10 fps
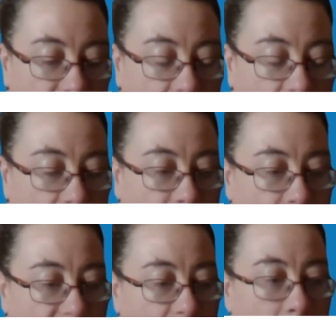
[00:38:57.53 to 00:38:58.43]
So,
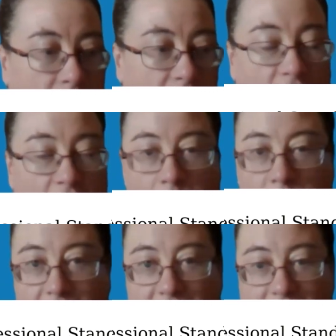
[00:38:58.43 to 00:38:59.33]
for example, an
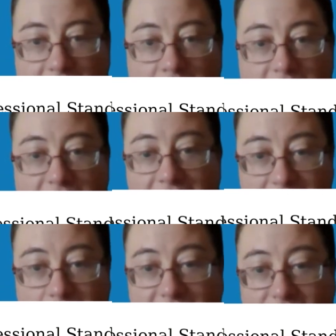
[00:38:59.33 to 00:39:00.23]
urban planner
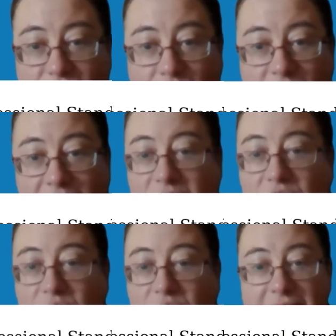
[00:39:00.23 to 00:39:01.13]
needs to make sure they're
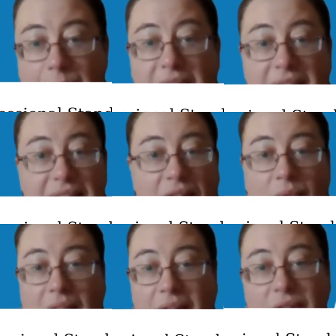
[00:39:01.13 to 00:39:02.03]
doing
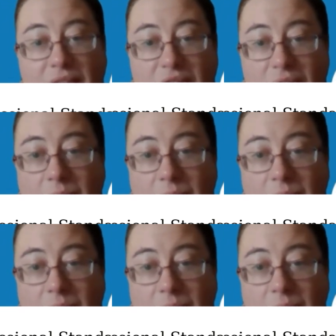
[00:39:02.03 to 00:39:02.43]
CPD relevant